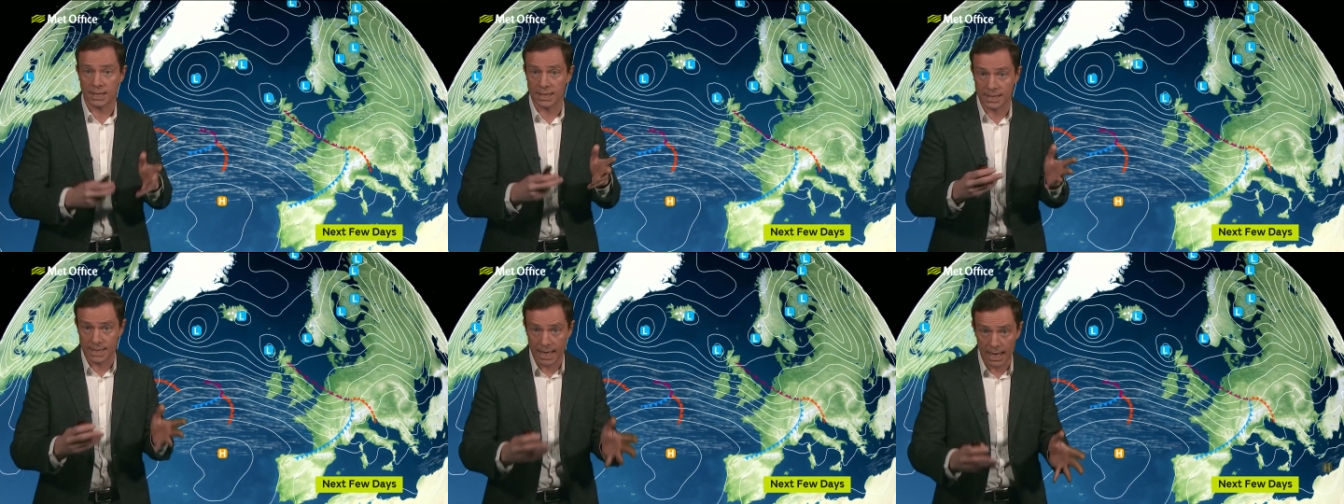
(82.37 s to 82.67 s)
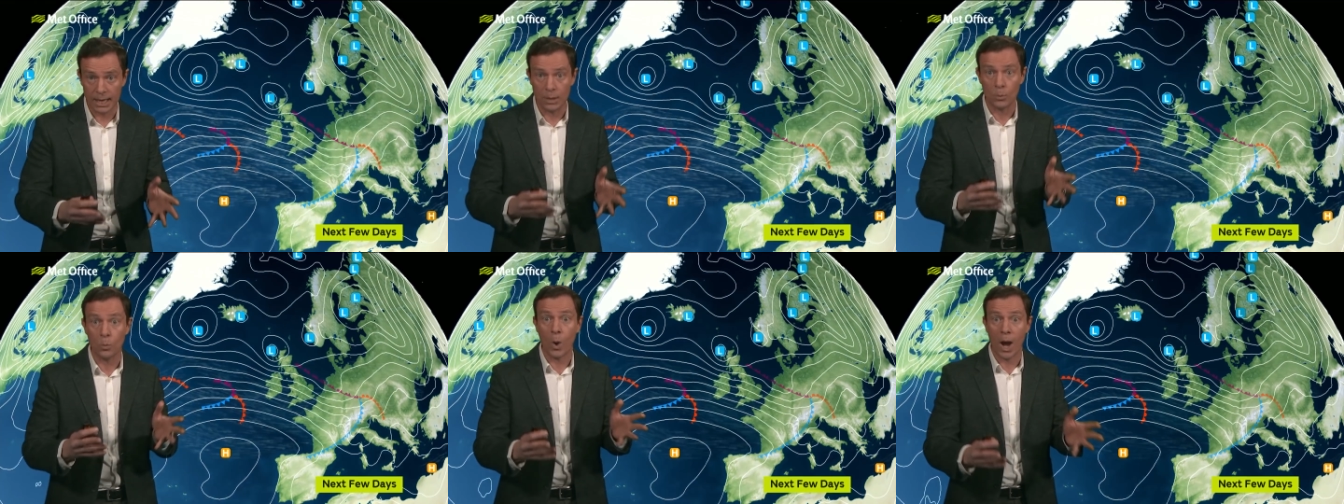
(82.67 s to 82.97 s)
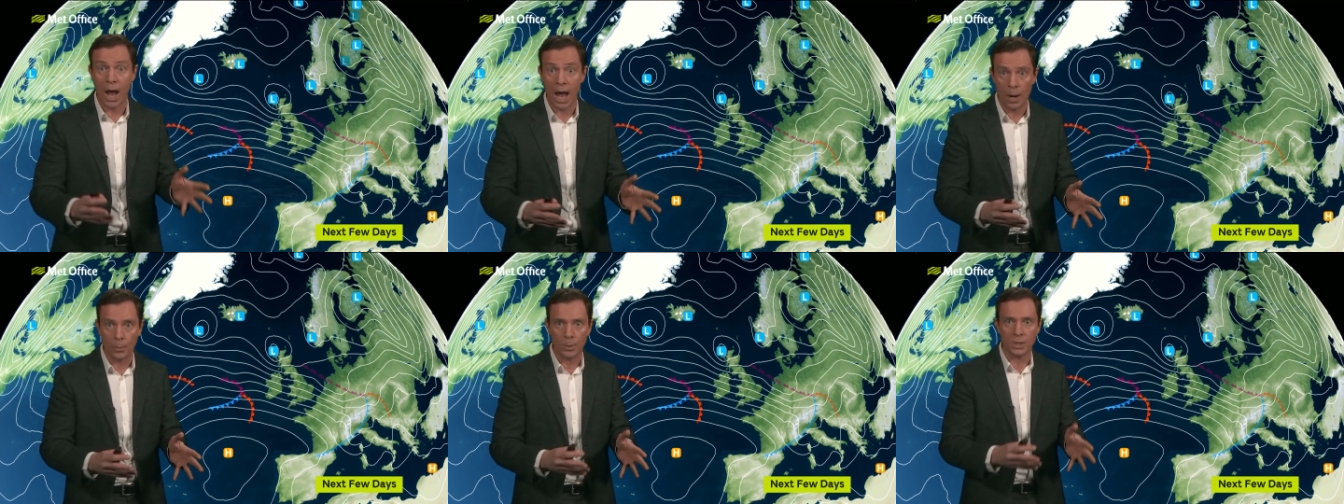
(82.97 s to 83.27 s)
exactly
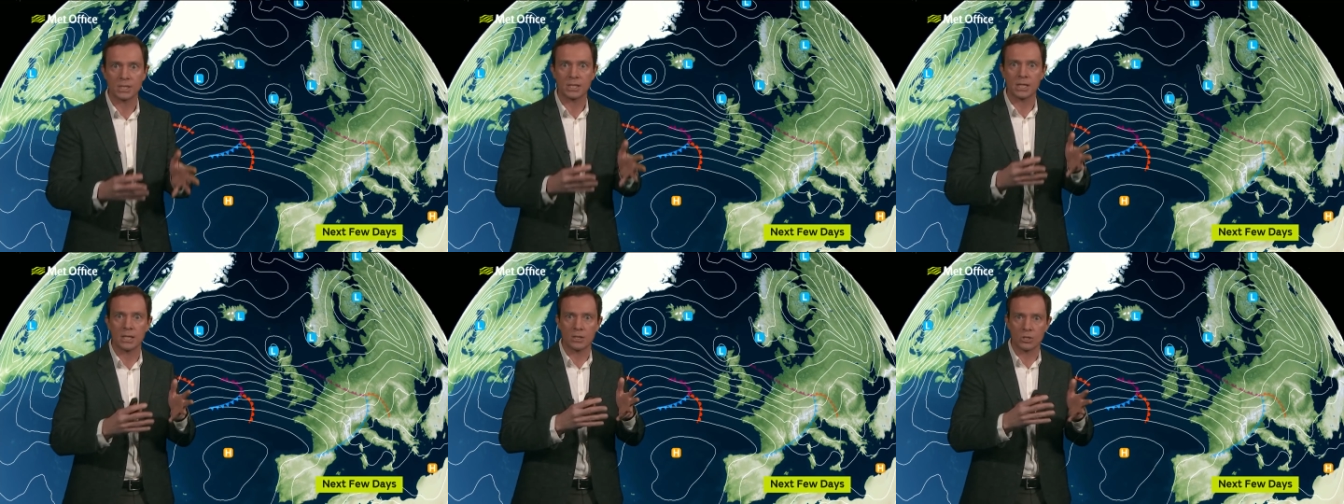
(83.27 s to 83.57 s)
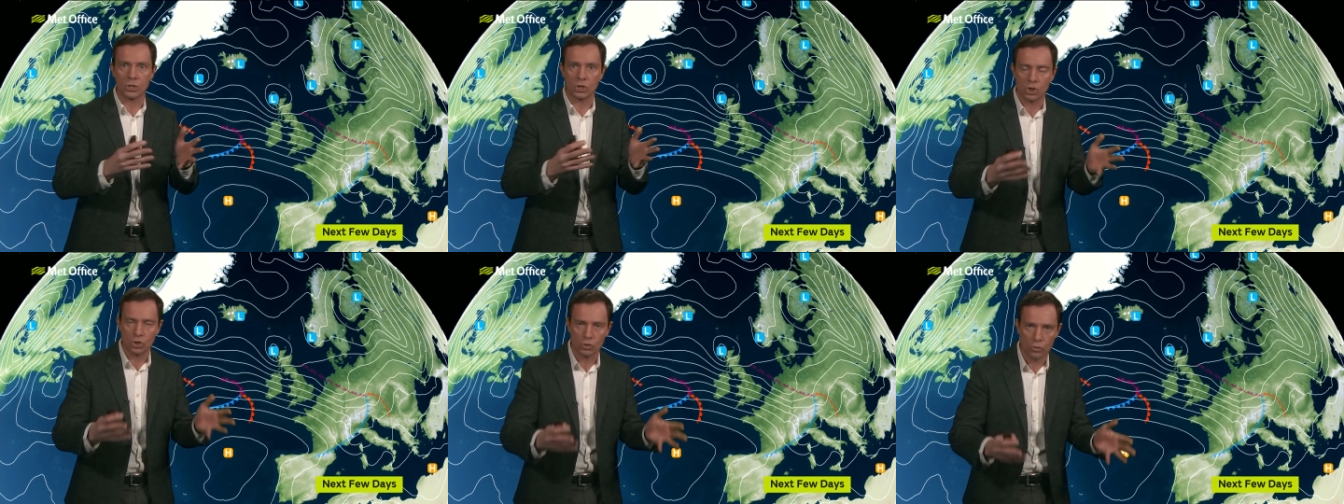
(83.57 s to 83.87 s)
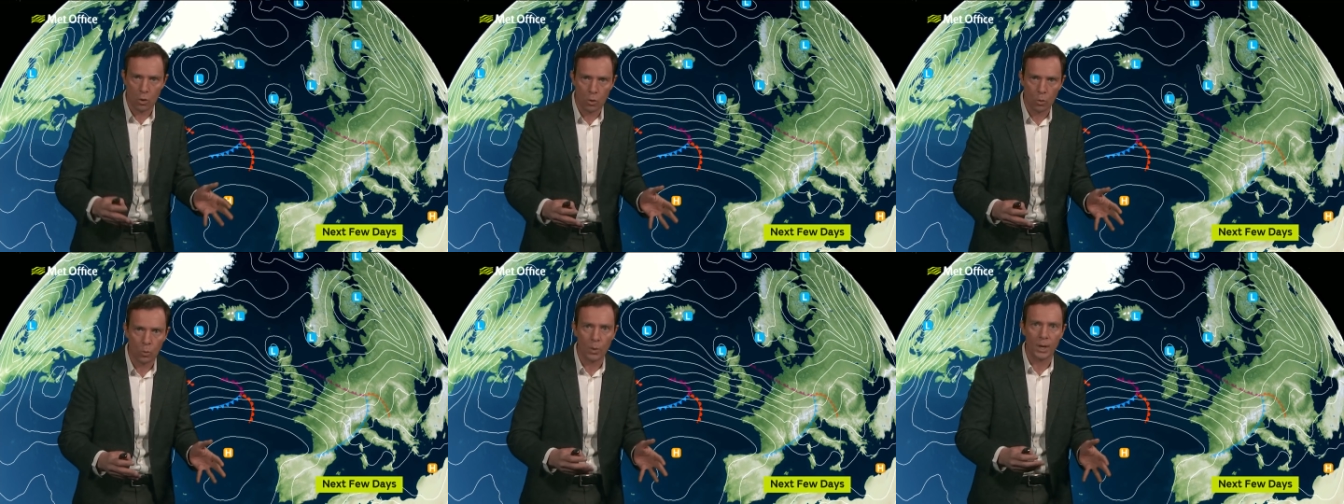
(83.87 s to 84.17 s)
where we see the
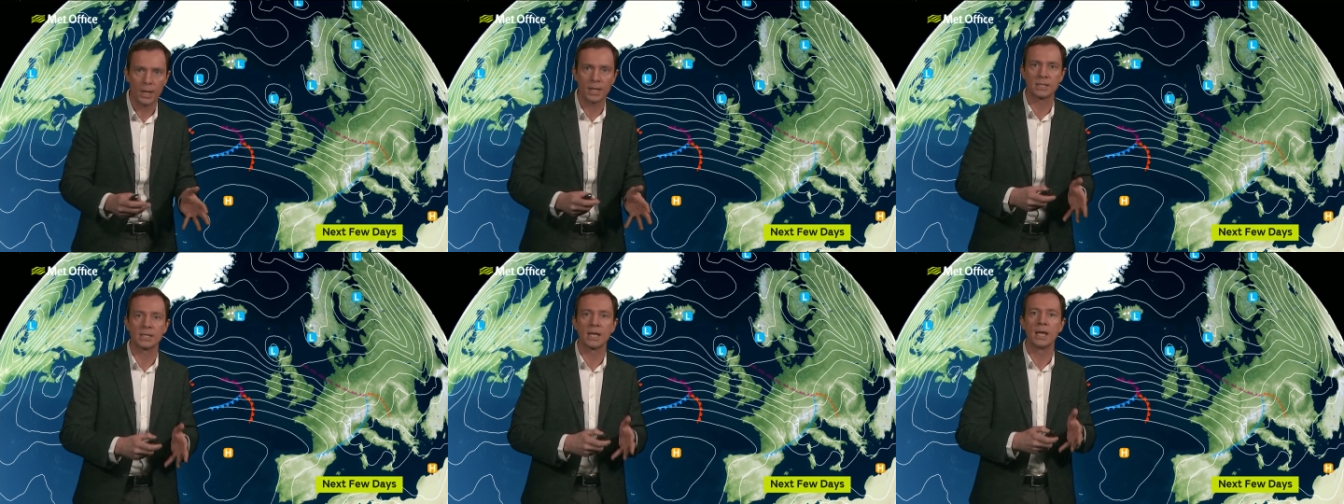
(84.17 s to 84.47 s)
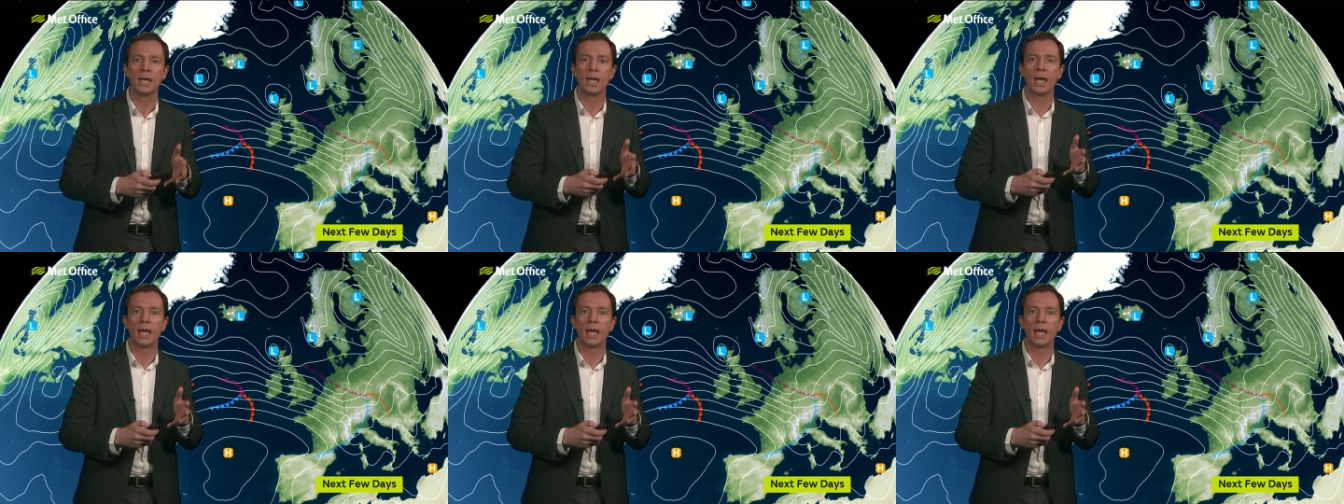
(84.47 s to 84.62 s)
strong winds,